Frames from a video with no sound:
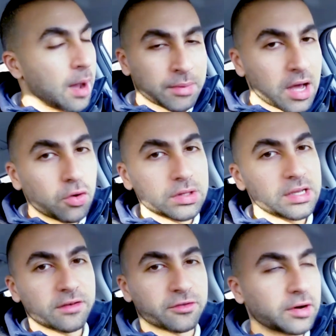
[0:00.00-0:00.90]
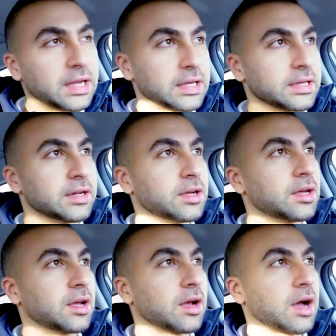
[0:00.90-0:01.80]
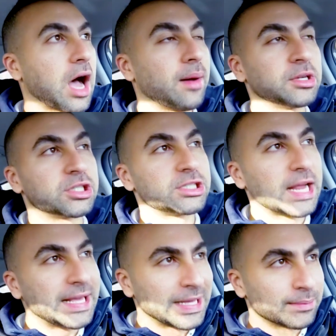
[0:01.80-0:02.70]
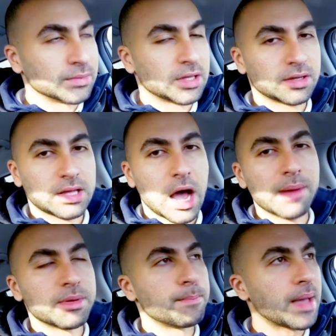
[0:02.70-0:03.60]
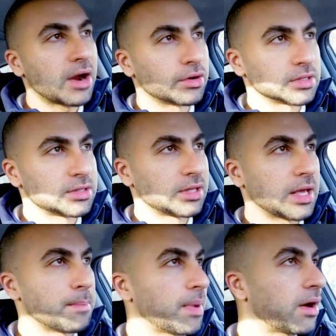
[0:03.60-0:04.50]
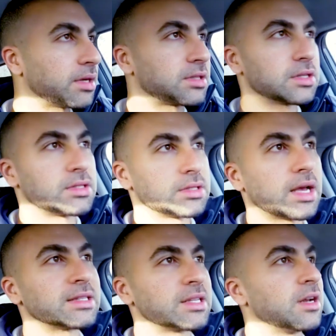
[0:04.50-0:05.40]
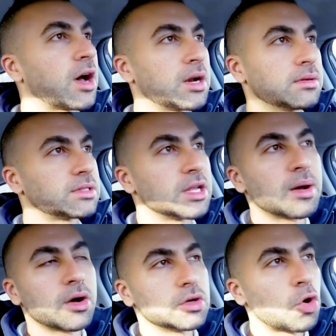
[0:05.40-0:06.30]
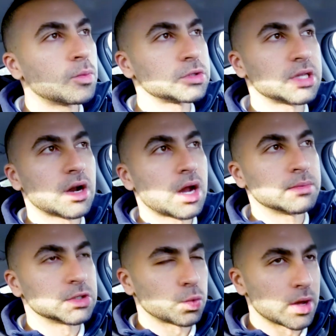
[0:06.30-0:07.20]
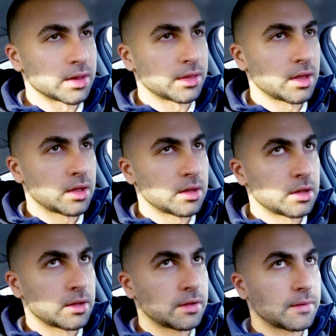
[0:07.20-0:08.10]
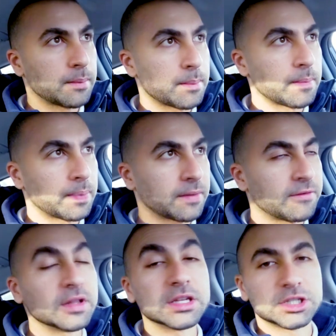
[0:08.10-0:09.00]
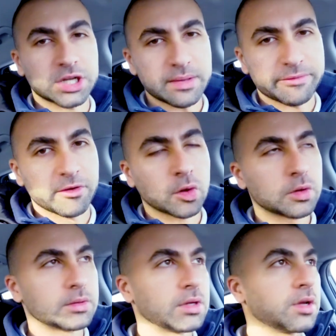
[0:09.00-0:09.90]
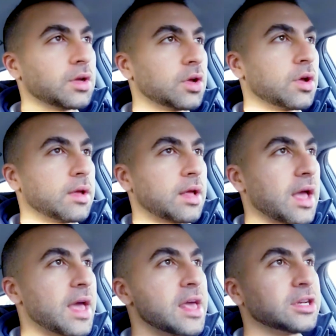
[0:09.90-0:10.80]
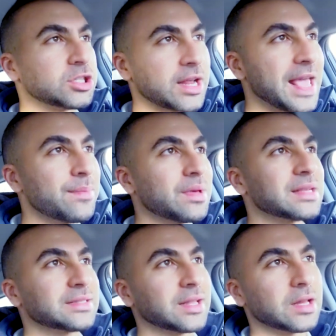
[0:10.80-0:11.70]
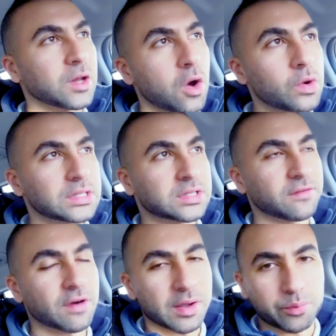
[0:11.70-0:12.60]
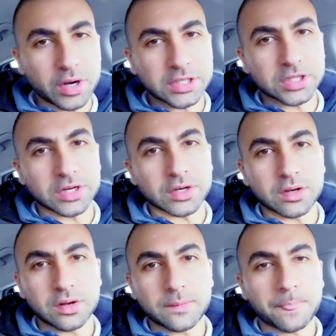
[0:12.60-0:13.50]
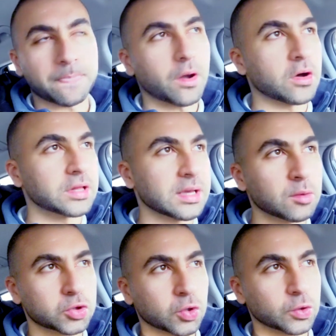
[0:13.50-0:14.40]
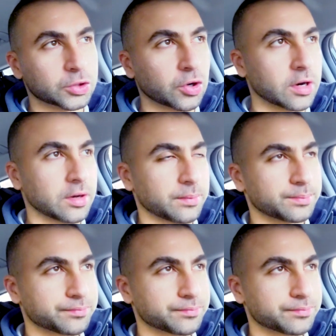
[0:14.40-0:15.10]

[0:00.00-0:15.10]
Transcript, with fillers: I'm not only afraid, I'm ashamed. I'm embarrassed. Embarrassed is a almost synonymous with feeling shameful. And shame is the lowest vibration on the emotional chart.